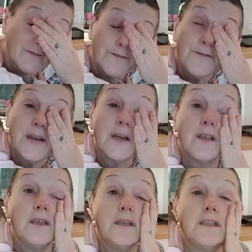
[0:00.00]
and
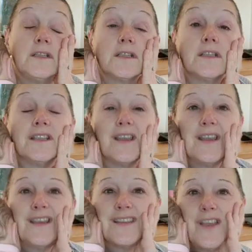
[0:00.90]
Finland.
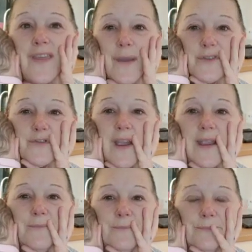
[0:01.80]
So that was
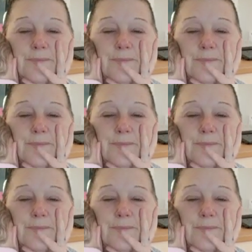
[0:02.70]
great.